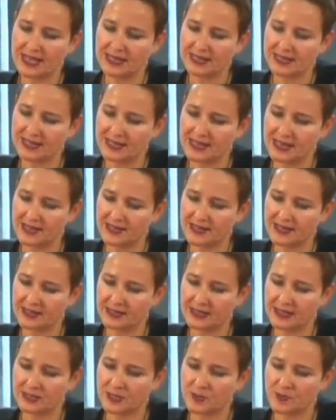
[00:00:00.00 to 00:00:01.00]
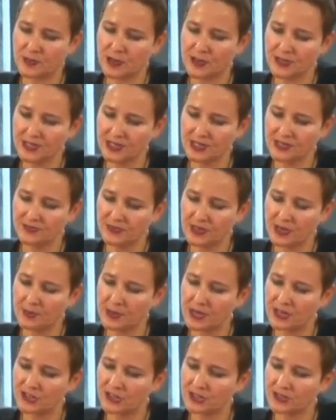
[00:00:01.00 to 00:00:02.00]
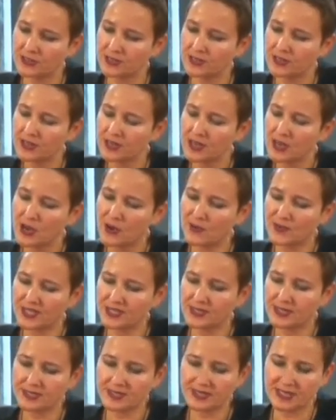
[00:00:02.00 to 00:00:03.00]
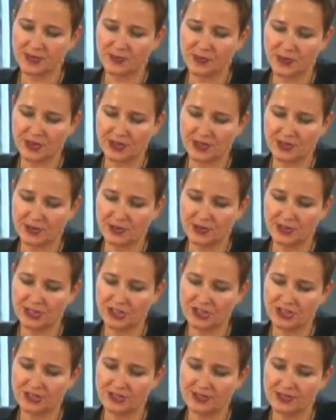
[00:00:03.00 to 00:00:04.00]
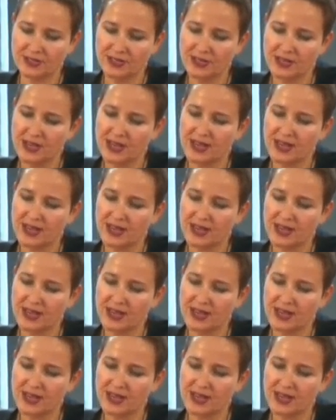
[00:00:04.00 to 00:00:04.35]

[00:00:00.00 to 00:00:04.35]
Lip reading: alienating and exploitative dimensions of existing working conditions,